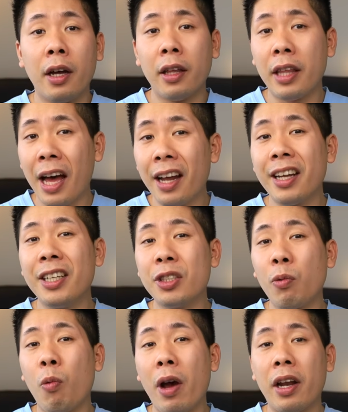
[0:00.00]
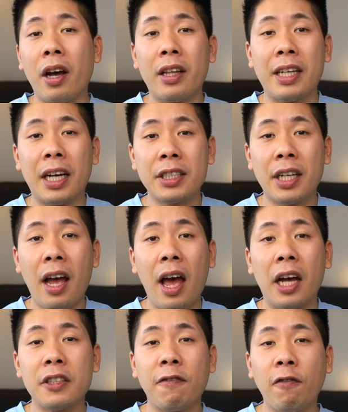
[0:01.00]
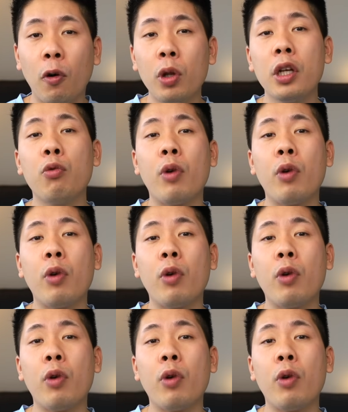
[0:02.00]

That is when Tesla has fully